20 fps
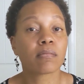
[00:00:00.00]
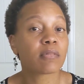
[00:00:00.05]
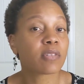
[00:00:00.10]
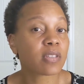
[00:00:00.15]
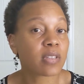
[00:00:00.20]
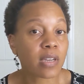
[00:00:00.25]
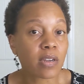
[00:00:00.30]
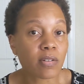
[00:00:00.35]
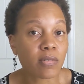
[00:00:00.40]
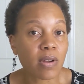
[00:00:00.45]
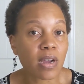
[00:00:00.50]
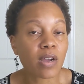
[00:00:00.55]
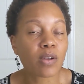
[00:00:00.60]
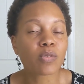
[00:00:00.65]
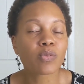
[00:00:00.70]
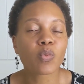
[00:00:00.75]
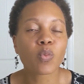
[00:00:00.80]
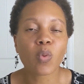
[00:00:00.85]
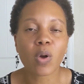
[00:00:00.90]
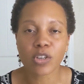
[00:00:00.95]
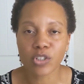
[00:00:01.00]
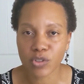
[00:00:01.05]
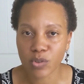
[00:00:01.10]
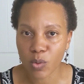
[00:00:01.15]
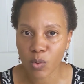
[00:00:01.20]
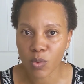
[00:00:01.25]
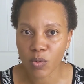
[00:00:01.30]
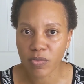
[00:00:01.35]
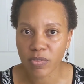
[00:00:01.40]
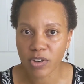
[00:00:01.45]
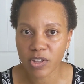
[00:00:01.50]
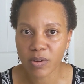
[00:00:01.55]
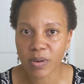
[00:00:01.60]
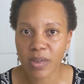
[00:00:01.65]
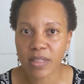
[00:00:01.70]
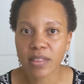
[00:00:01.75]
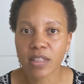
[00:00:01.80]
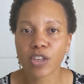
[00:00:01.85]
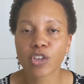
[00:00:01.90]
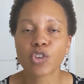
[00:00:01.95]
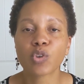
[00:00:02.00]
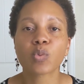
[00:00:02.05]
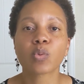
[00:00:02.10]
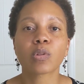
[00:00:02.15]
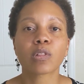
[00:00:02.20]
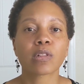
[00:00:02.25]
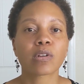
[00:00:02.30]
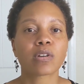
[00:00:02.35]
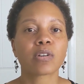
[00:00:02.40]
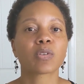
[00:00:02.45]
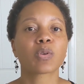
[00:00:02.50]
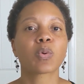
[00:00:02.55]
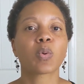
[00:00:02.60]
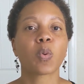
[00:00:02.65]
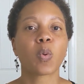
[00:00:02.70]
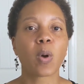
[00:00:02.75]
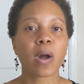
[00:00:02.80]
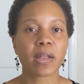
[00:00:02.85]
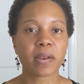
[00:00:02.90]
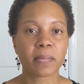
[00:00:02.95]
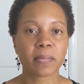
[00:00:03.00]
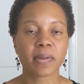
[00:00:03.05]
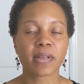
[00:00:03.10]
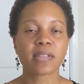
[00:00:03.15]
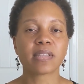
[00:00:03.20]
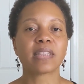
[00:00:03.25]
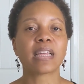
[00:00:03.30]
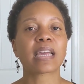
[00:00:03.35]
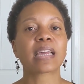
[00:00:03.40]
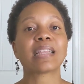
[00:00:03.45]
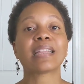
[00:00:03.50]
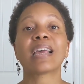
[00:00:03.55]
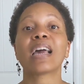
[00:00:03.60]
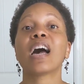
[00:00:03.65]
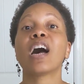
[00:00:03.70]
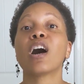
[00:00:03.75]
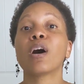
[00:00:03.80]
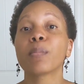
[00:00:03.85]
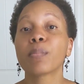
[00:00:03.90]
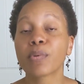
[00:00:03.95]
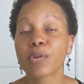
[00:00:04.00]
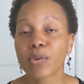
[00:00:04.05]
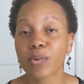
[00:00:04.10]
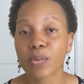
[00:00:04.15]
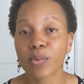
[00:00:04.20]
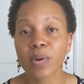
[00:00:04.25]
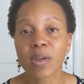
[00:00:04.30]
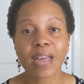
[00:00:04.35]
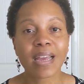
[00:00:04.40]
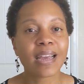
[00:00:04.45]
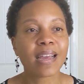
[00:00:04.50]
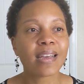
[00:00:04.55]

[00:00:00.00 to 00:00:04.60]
stick around, watch the whole video. I think you will learn quite a bit that can help you